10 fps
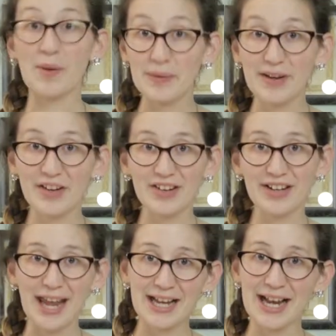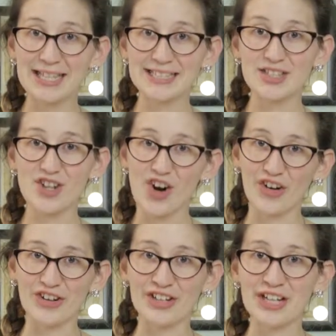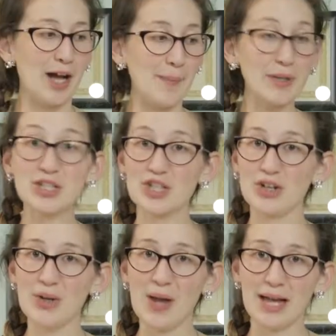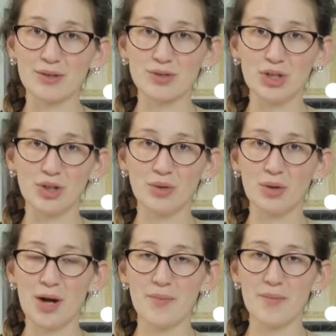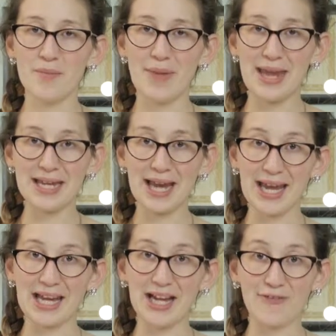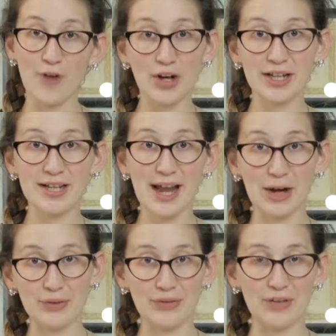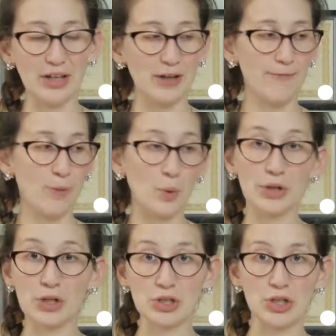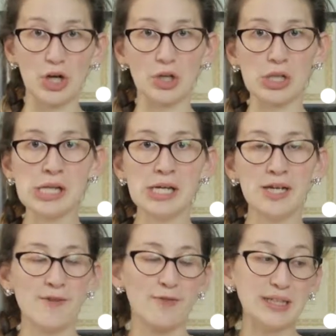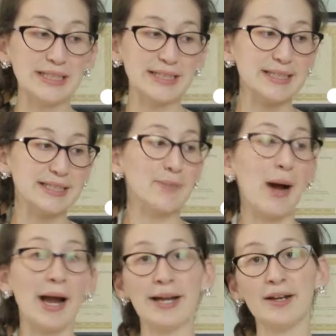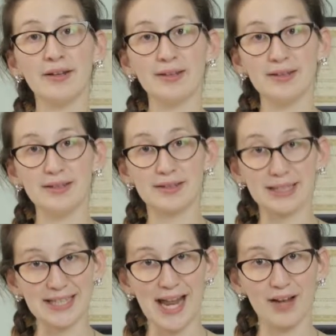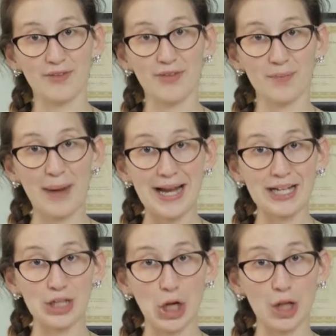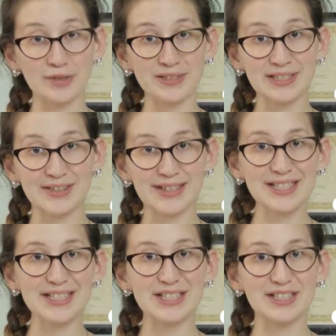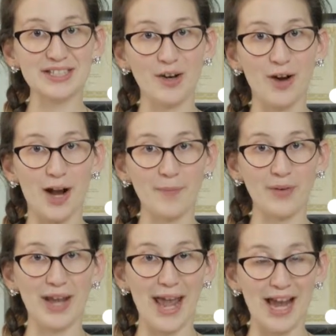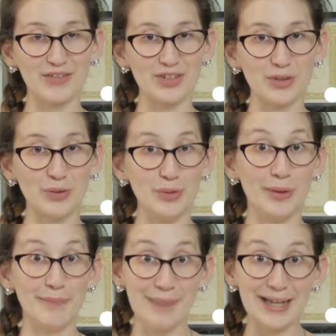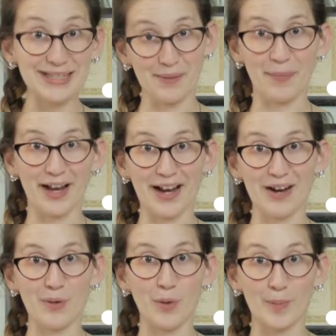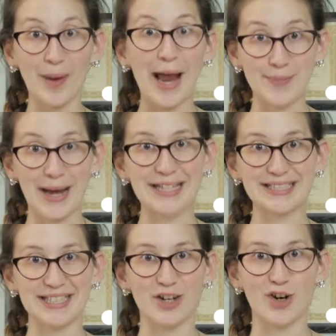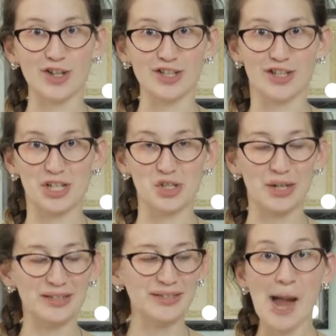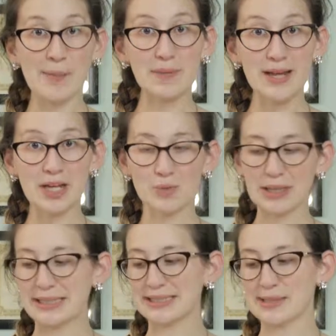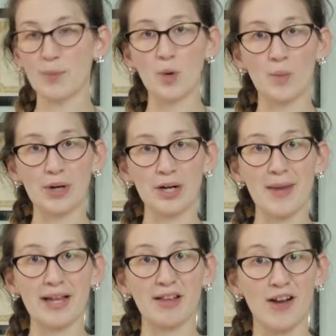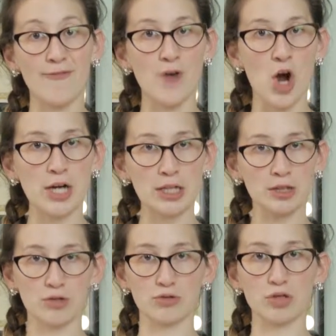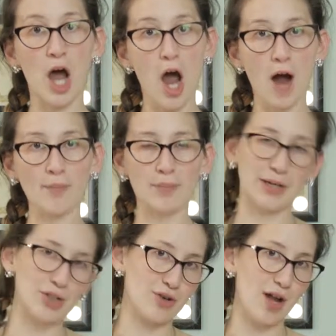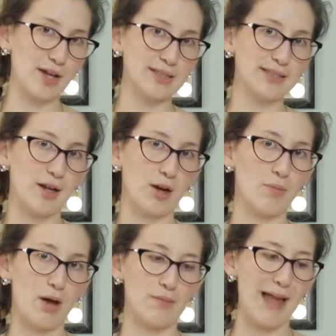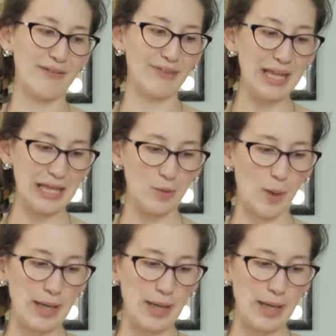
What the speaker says: we wait on our cake icing to harden, I'm going to show you how to make a fondant outfit for your doll. For instance, mine doesn't have painted clothes on it, so I'm going to have to make something or pipe icing onto that dress. I'm going to make it really simple, and we're going to make like a fondant little top because you're not going to see her bottom half anyway.